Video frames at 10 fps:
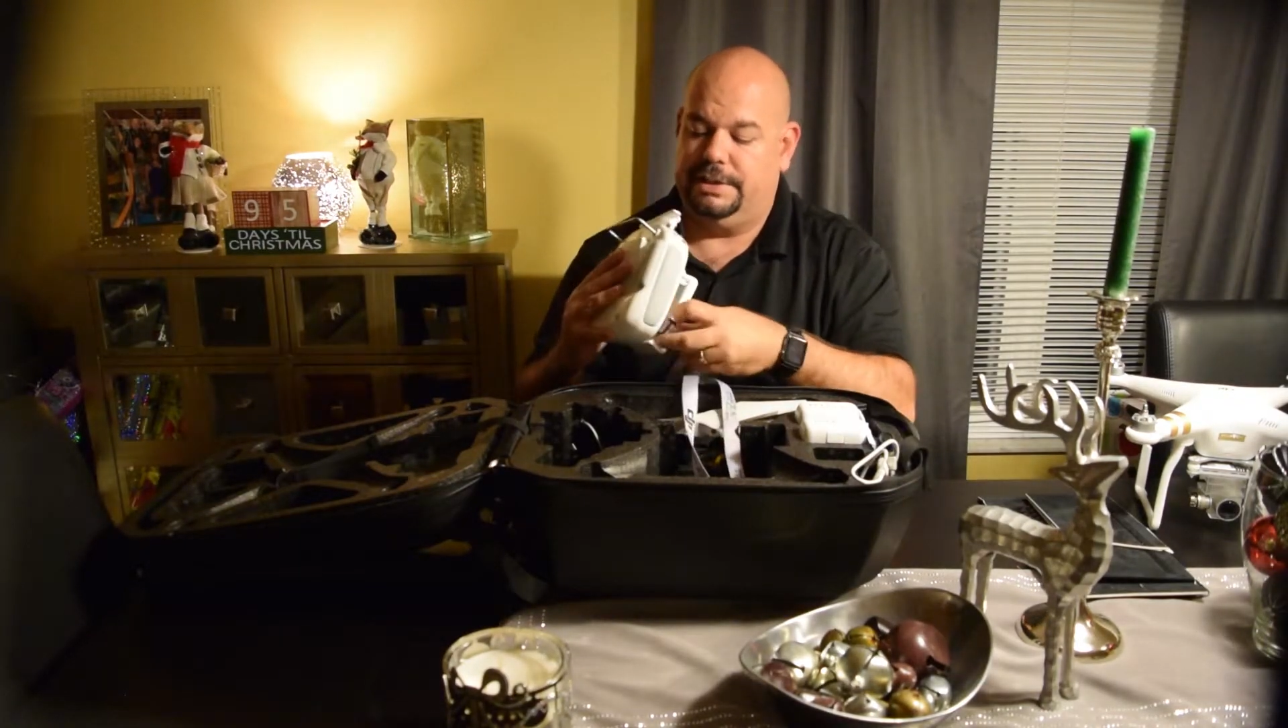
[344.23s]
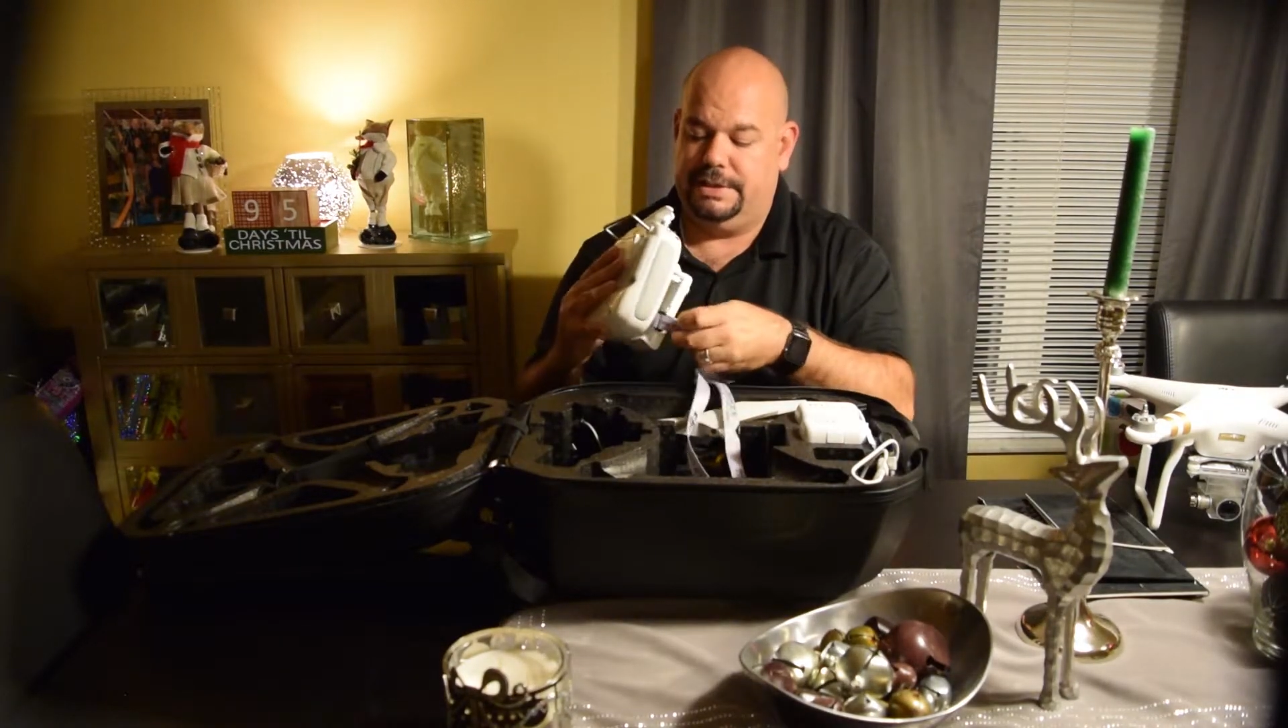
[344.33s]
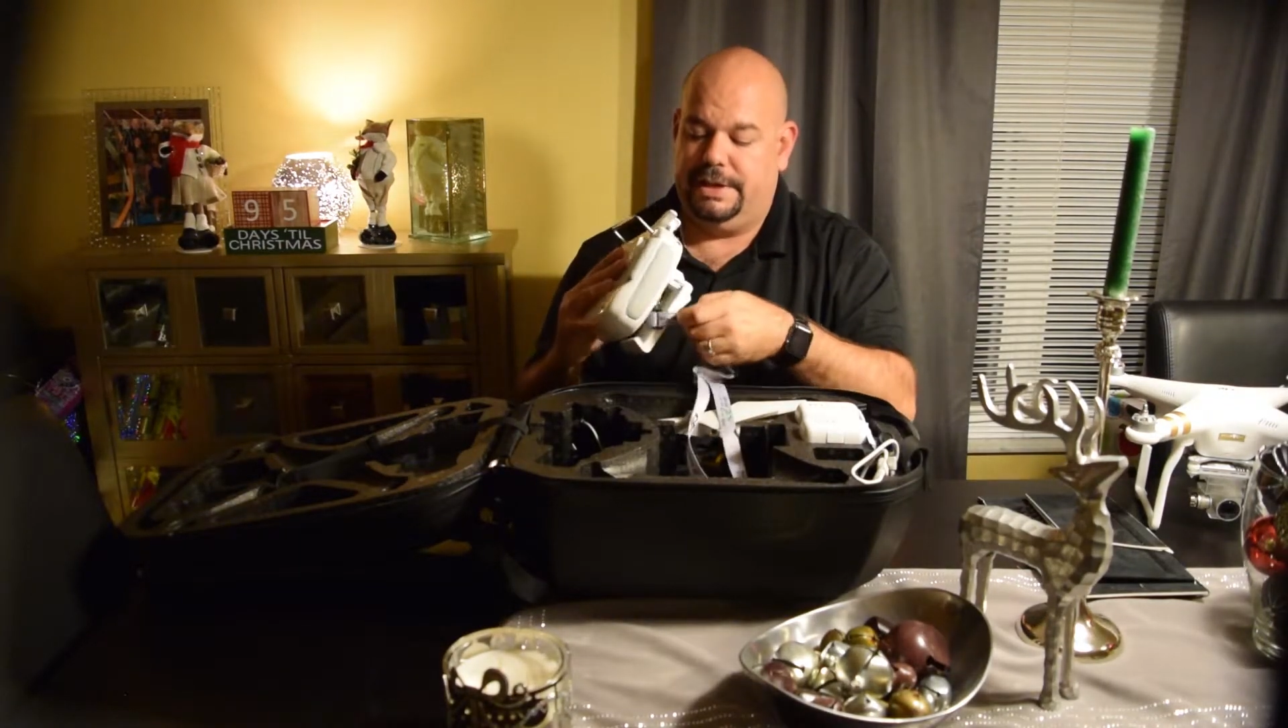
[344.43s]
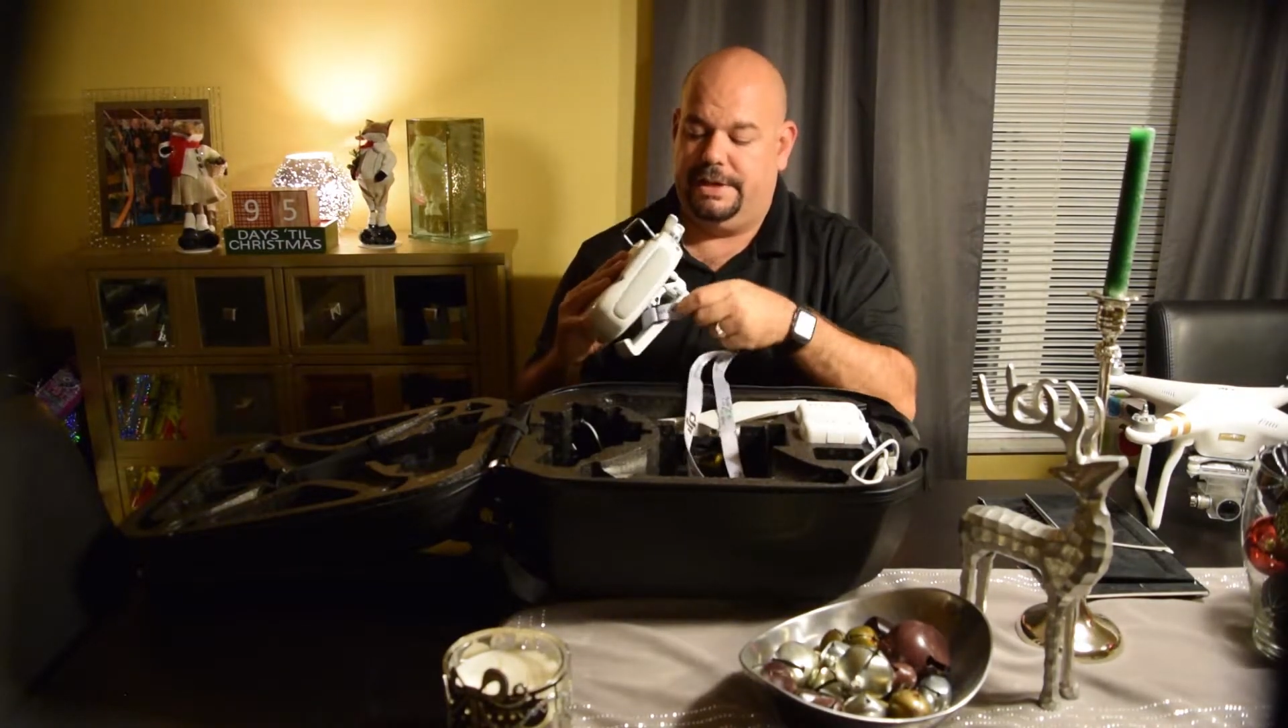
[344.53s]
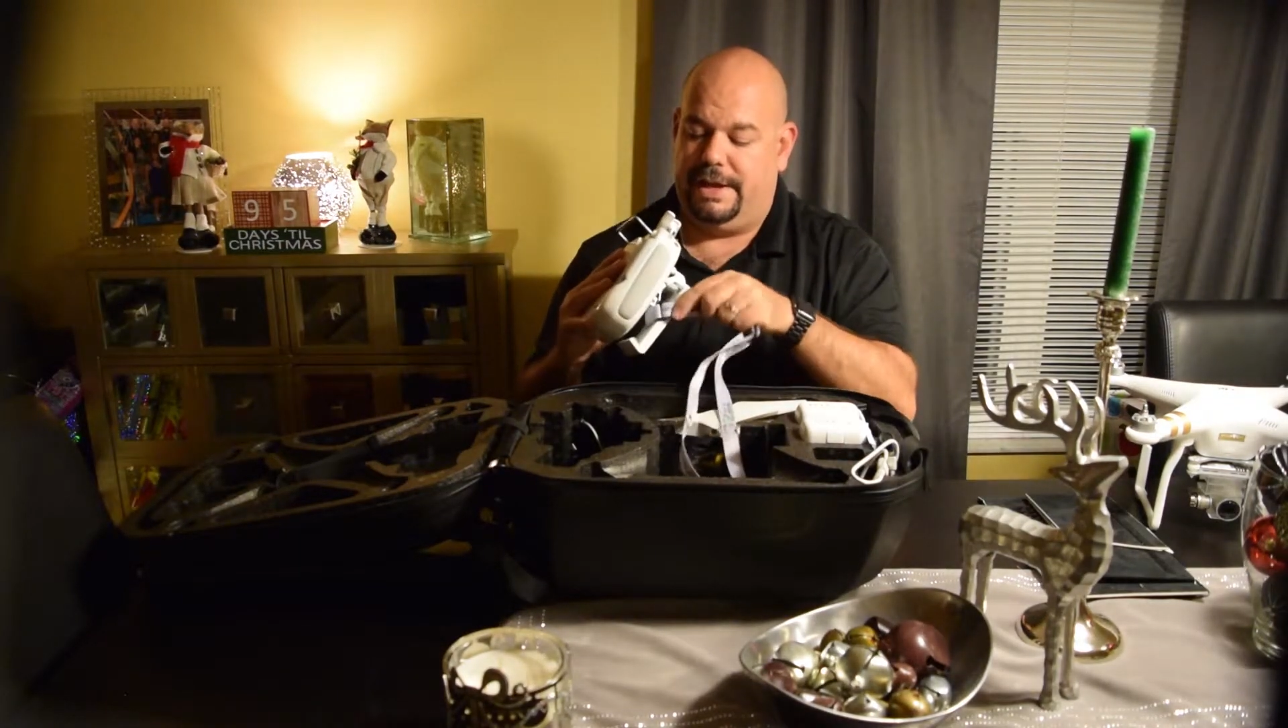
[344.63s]
I
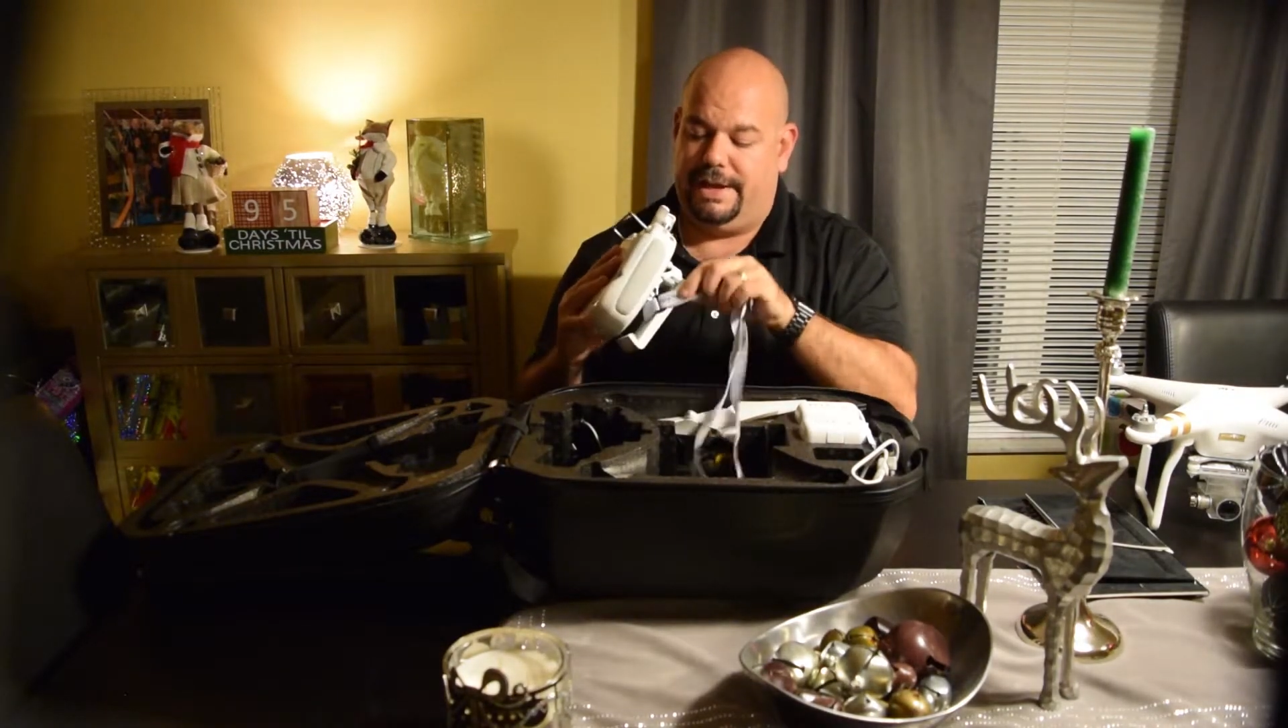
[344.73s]
did,